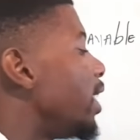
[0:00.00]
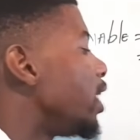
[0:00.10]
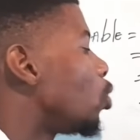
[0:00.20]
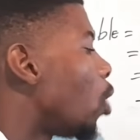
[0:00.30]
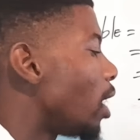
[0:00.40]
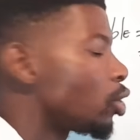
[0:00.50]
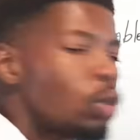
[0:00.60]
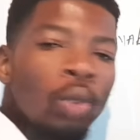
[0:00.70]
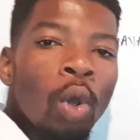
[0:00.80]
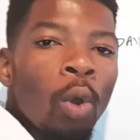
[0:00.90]
Equals
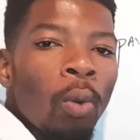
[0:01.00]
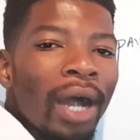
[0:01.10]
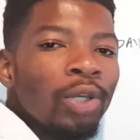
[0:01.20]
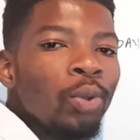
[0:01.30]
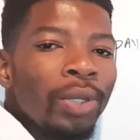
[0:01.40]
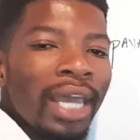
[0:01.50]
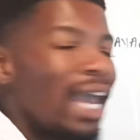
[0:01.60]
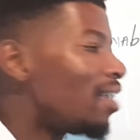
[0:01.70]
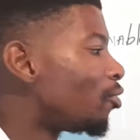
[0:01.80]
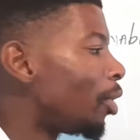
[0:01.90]
to what do we
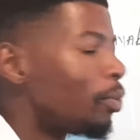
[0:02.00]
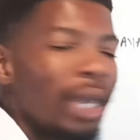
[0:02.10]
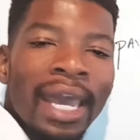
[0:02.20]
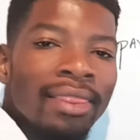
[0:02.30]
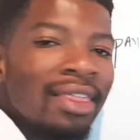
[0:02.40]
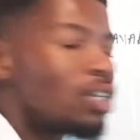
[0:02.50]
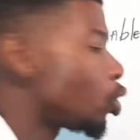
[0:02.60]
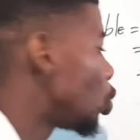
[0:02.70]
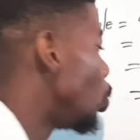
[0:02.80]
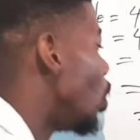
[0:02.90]
have when we add this
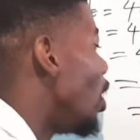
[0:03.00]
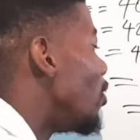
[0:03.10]
to?